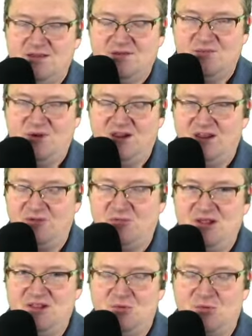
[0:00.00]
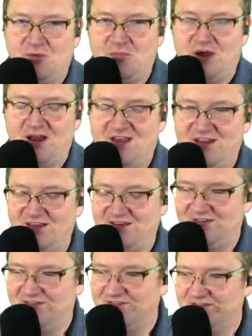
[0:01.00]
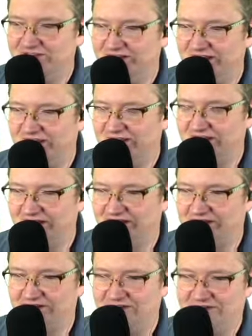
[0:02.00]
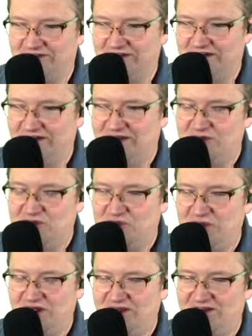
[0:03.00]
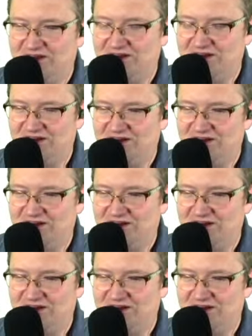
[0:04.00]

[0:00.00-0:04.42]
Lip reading: Where did I read the word piety? It's like being